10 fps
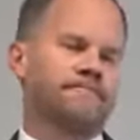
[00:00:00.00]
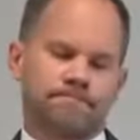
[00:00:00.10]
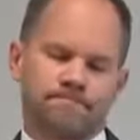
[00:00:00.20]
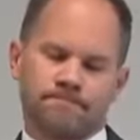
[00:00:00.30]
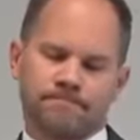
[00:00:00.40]

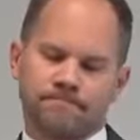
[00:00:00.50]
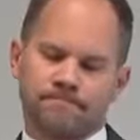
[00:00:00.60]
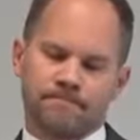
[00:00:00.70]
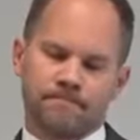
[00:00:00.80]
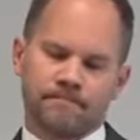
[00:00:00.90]

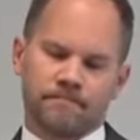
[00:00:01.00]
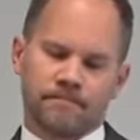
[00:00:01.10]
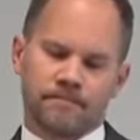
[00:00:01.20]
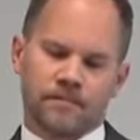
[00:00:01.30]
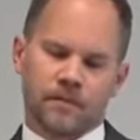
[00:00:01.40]

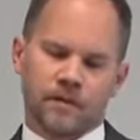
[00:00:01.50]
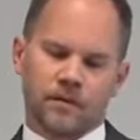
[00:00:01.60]
(no one is talking)